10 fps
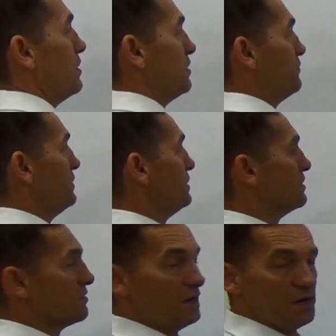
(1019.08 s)
If you
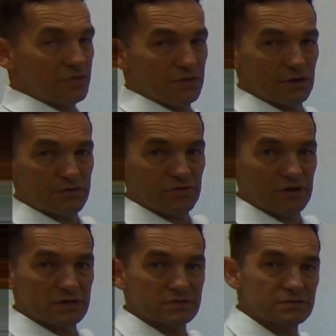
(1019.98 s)
integrate anything over
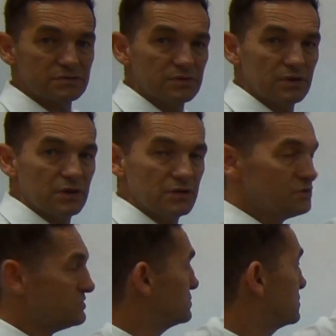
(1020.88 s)
x
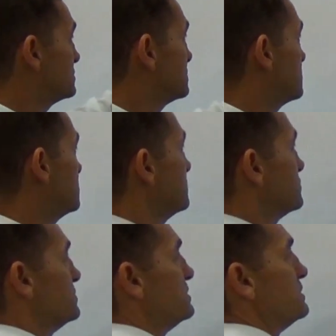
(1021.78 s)
just on its own,
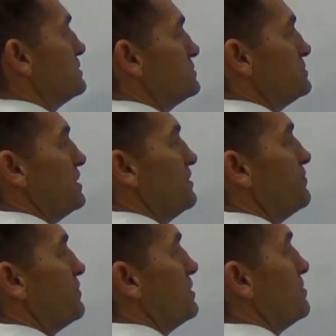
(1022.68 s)
because we can take the 2 out the
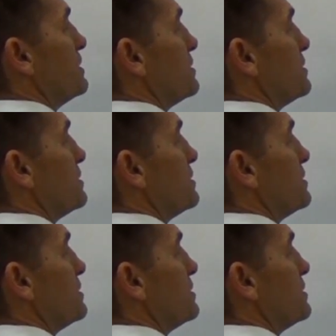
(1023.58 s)
front, make